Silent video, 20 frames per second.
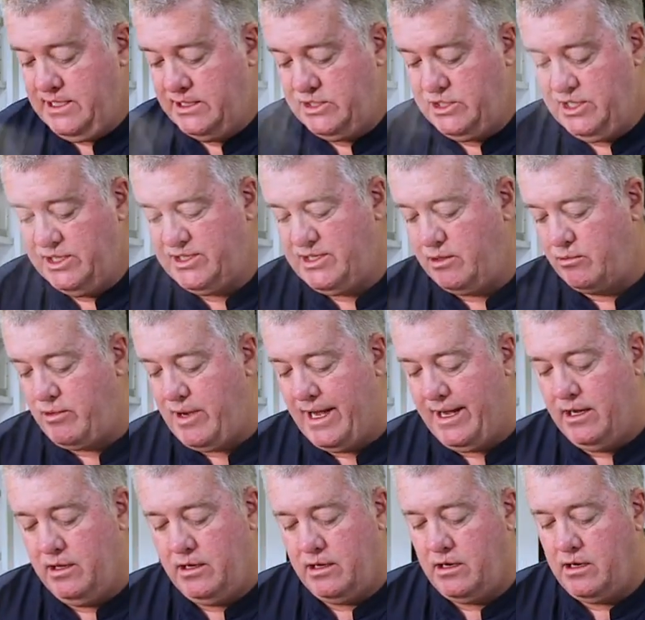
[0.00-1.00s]
is just a
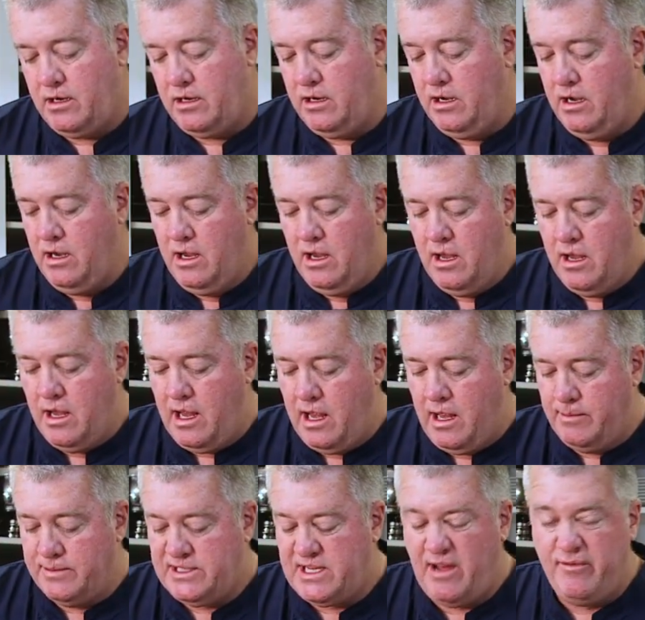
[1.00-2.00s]
regular
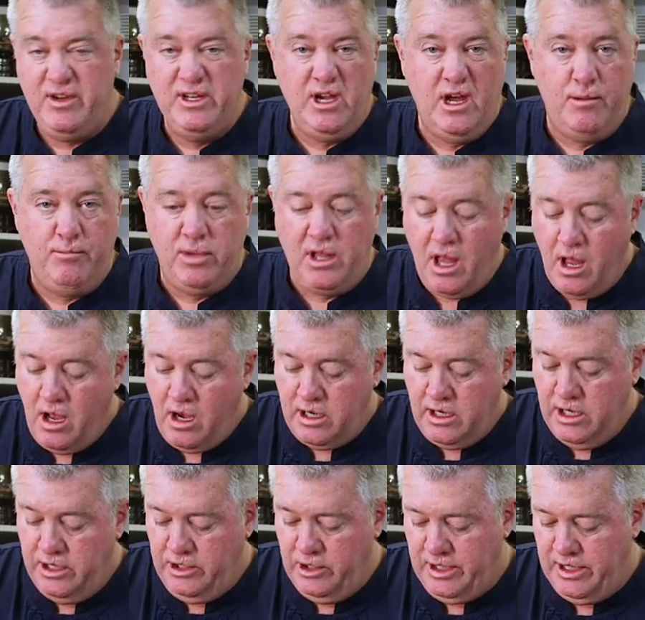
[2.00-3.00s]
Sauvignon Blanc.
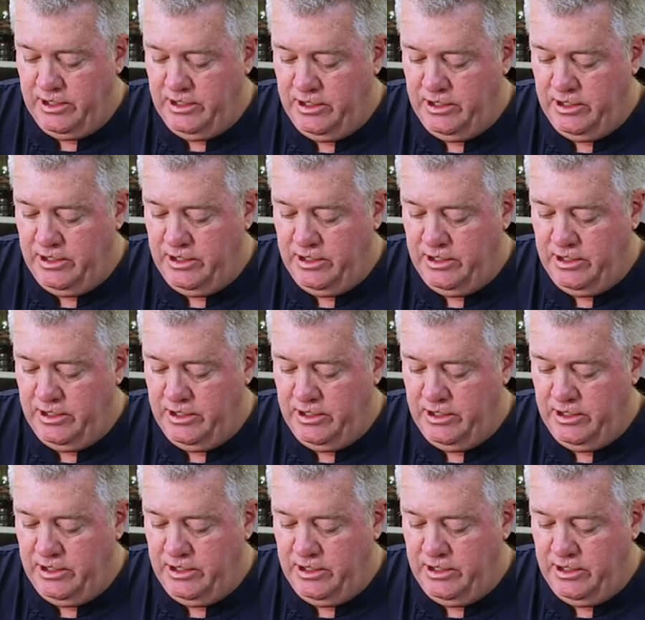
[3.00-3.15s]
You can